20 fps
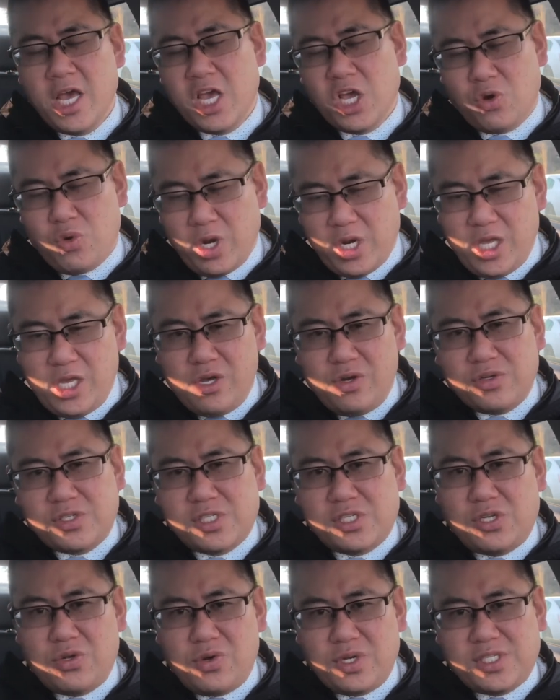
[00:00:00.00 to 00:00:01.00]
Quinn Hughes,
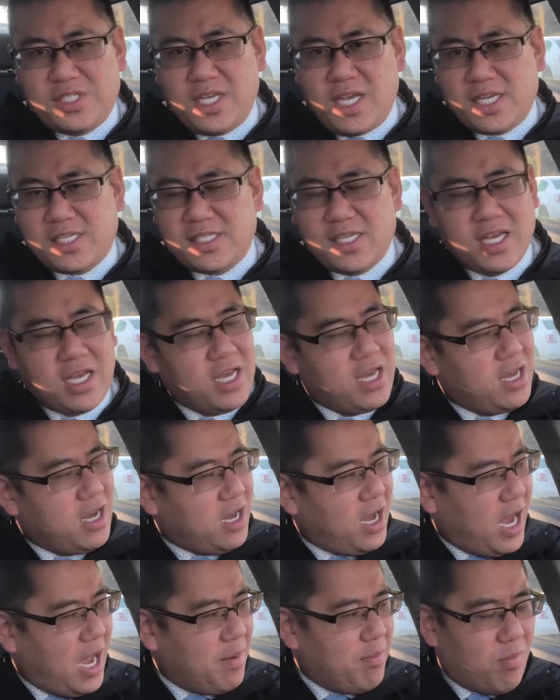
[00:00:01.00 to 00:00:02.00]
two assists.
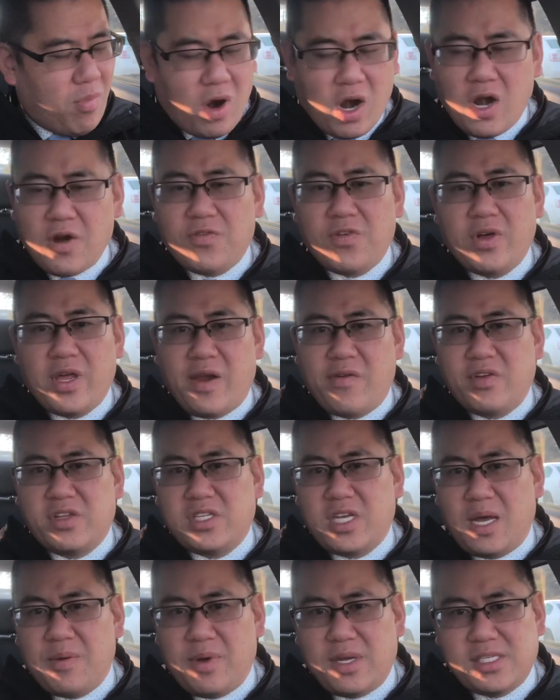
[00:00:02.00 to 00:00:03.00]
I marvel every
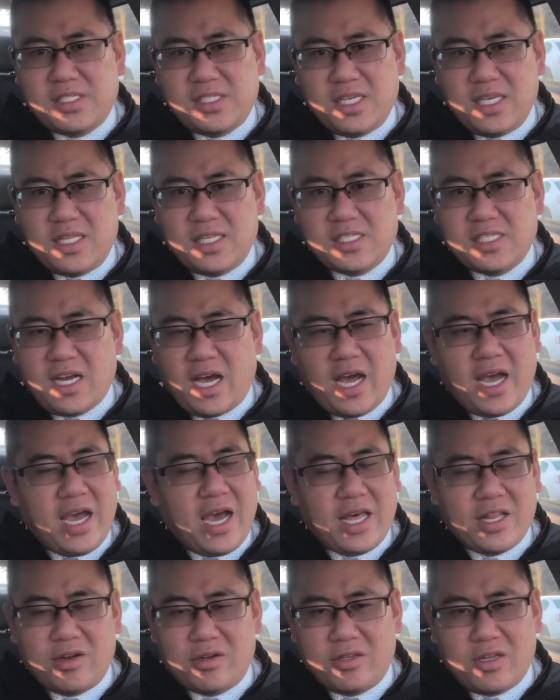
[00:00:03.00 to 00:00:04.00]
time I see this guy,
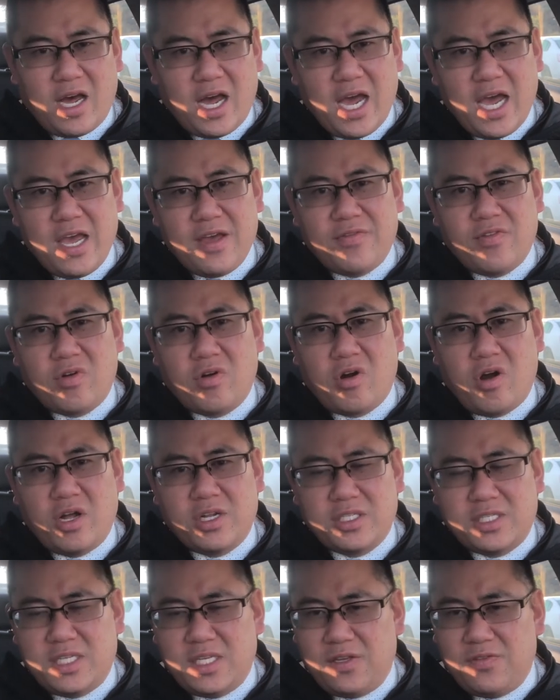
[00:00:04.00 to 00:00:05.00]
either live or on
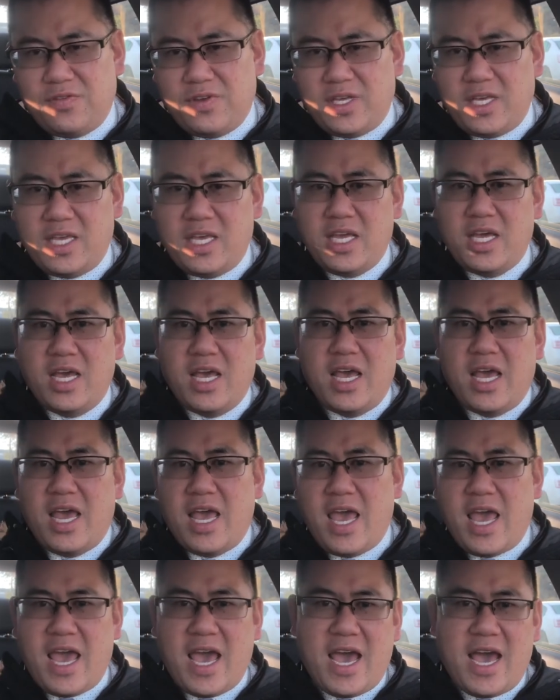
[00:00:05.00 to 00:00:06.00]
T V,
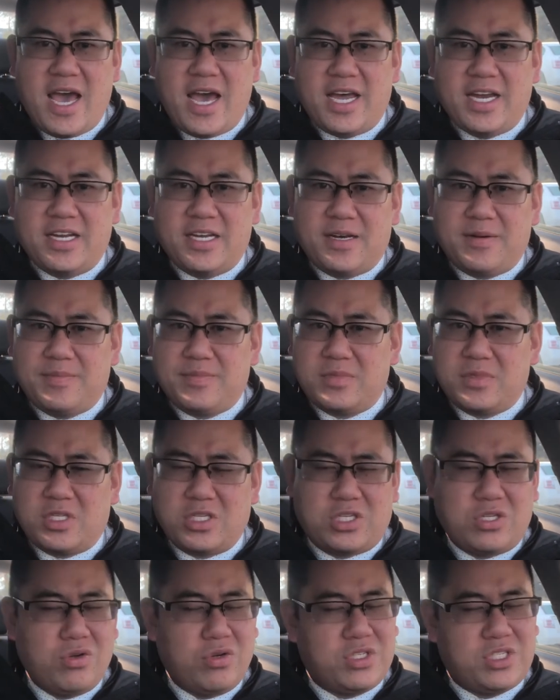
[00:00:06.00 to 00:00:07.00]
and um, the
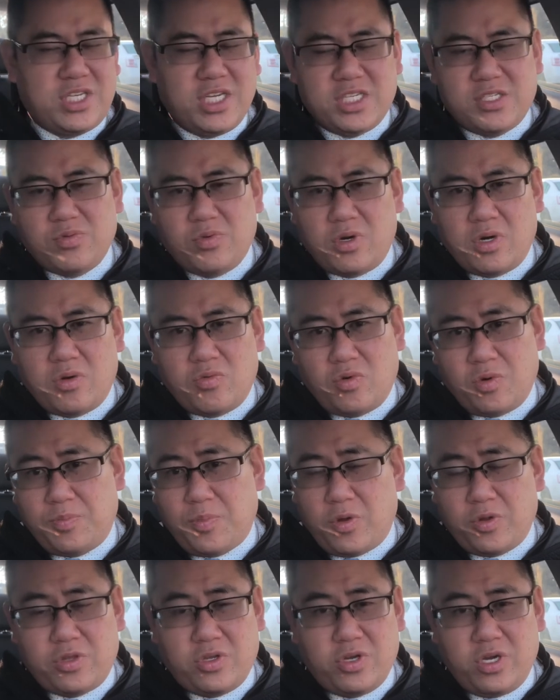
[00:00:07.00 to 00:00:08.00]
two assists were, were
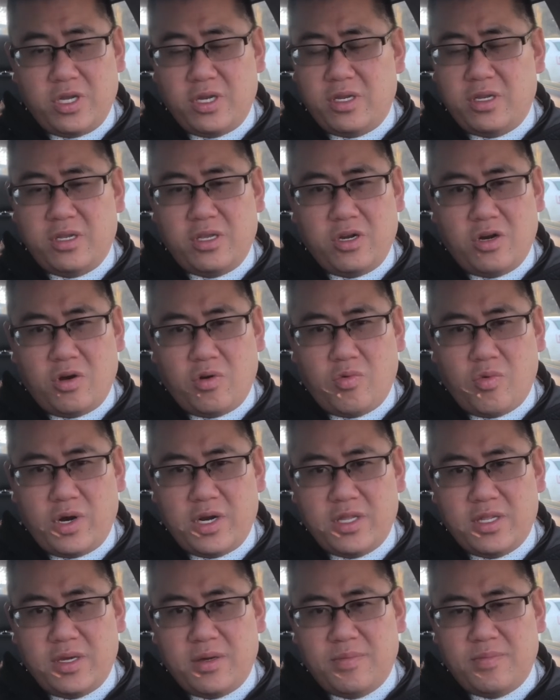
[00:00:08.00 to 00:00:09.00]
both good. You know, one
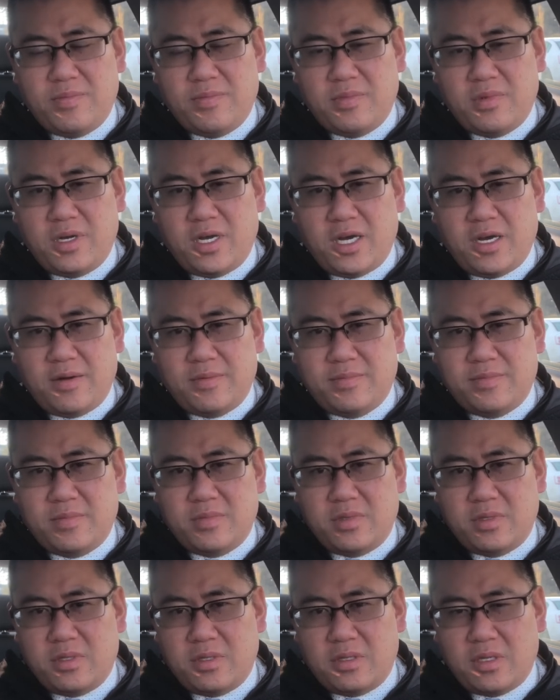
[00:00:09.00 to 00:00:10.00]
of them, um,
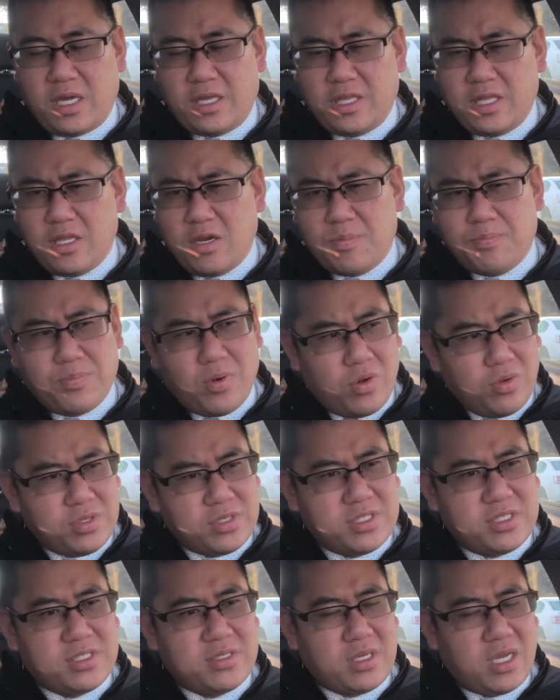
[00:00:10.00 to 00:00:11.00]
I think they're
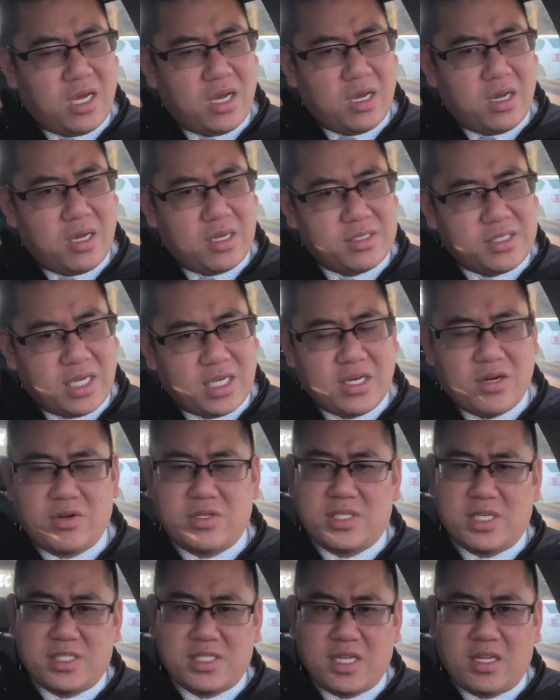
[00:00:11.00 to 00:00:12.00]
both uh, secondary
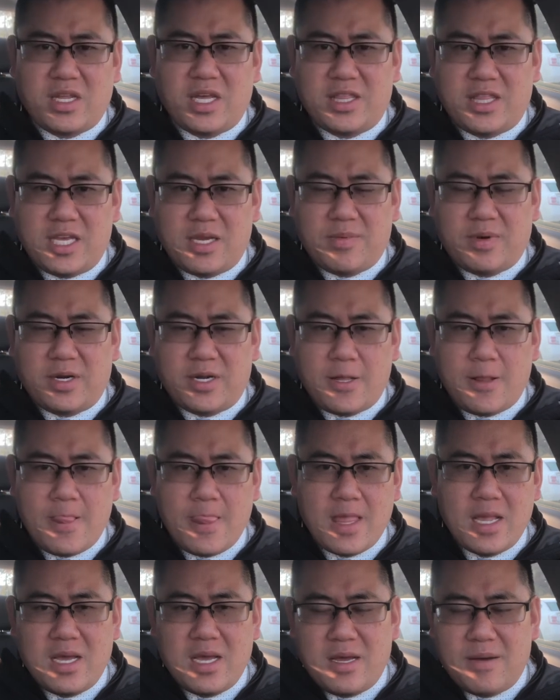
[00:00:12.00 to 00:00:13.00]
assists now that I think about it,
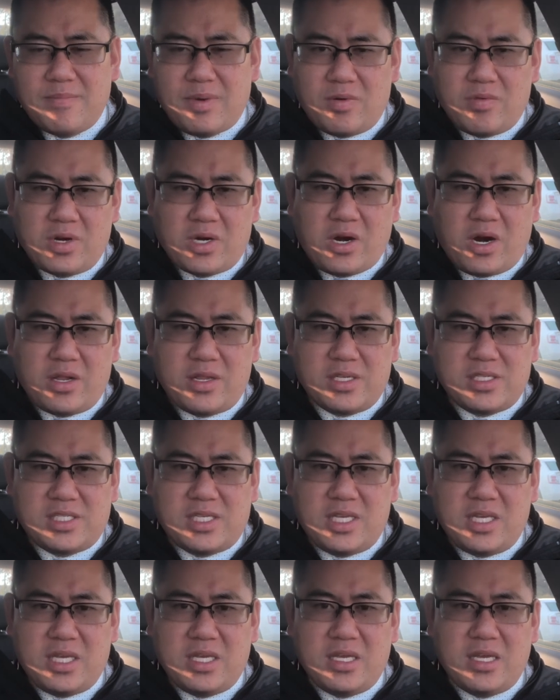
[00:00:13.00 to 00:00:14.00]
but regardless,
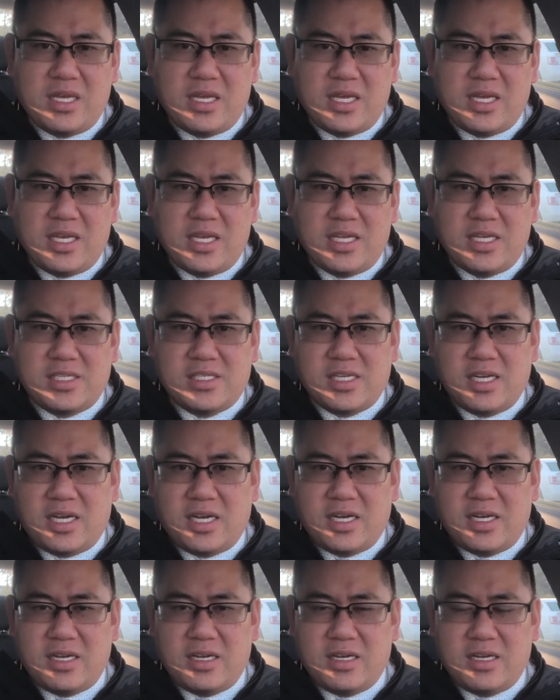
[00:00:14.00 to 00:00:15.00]
he is
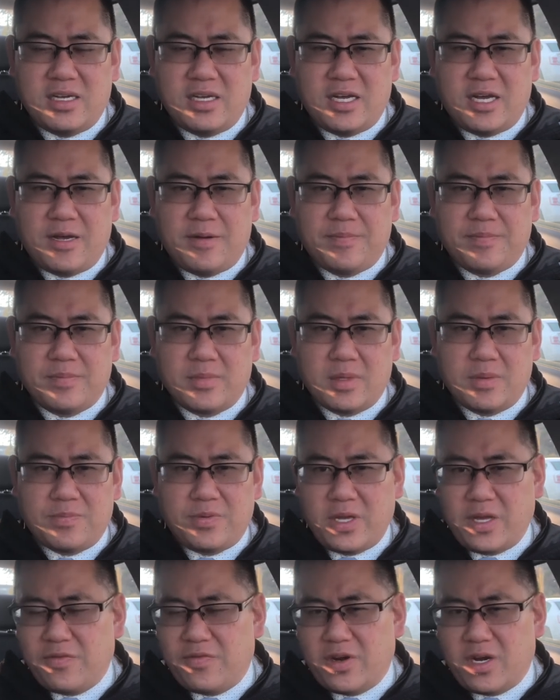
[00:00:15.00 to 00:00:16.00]
uh, um,
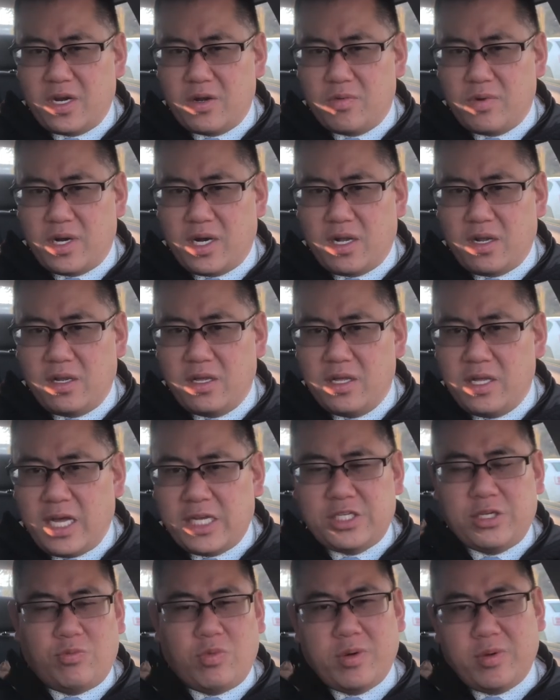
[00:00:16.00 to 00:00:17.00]
playing very well.
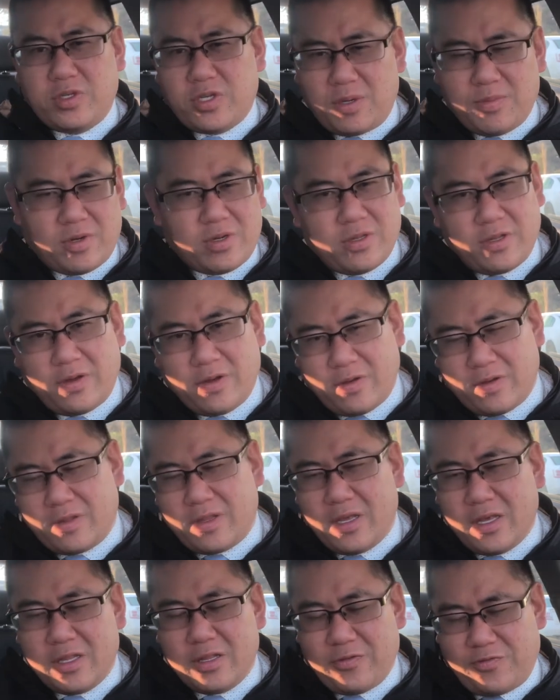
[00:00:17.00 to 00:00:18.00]
Actually, what am I talking about? The,
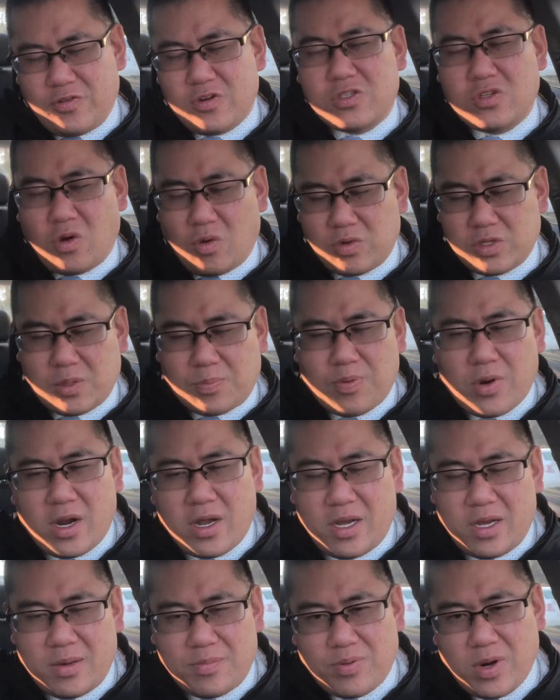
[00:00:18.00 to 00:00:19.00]
the first goal was a pri
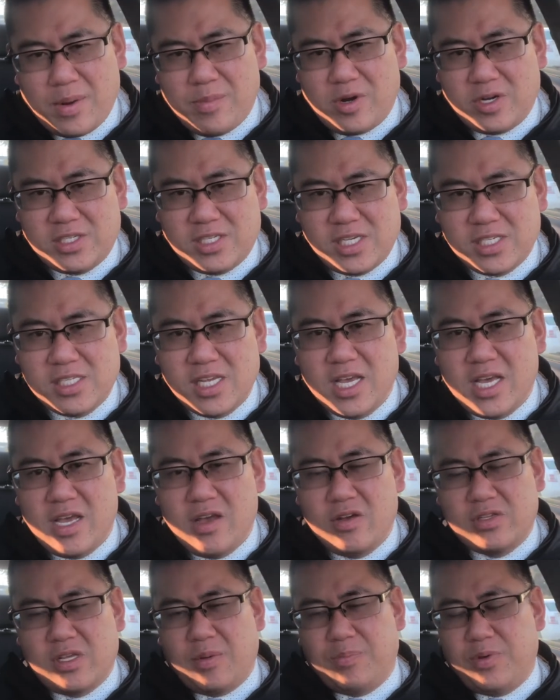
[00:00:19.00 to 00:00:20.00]
uh, primary assist. It
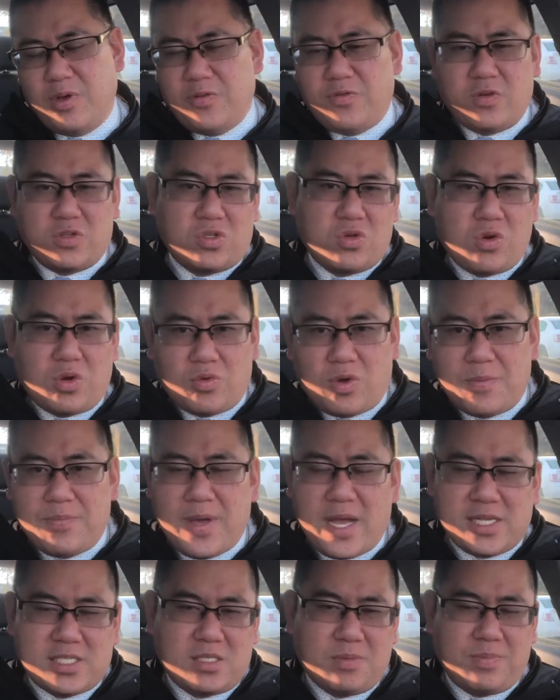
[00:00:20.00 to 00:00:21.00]
was that beautiful two-on-one
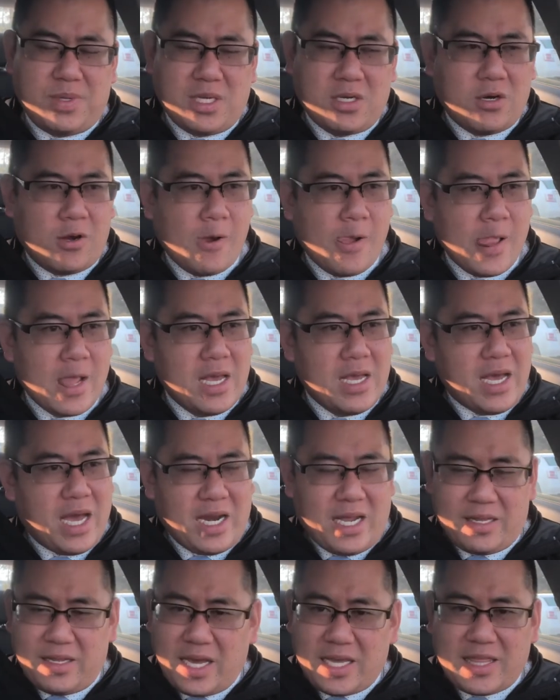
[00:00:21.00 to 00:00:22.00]
pass to Beagle, and I
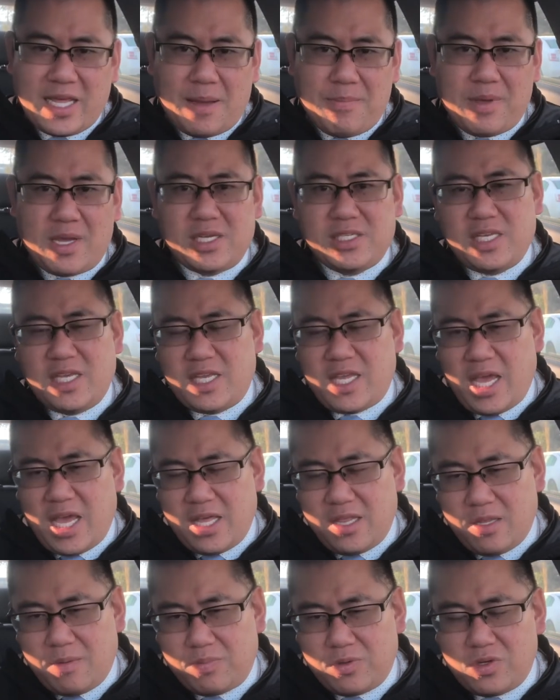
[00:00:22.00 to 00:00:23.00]
like that because he
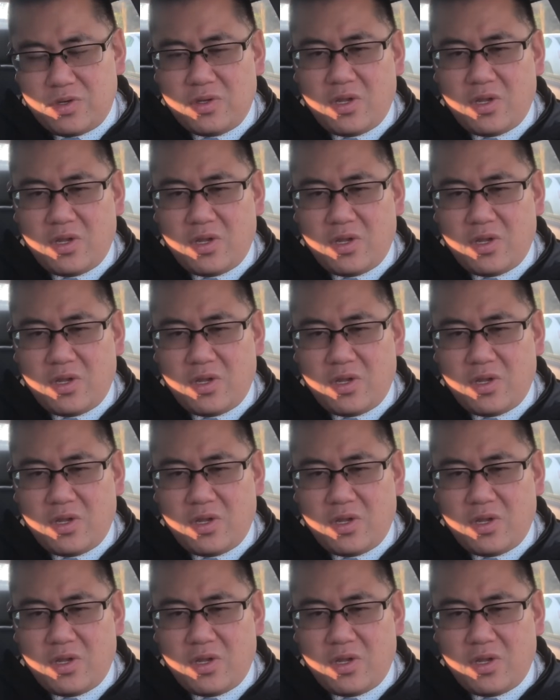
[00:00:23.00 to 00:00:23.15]
gained the blue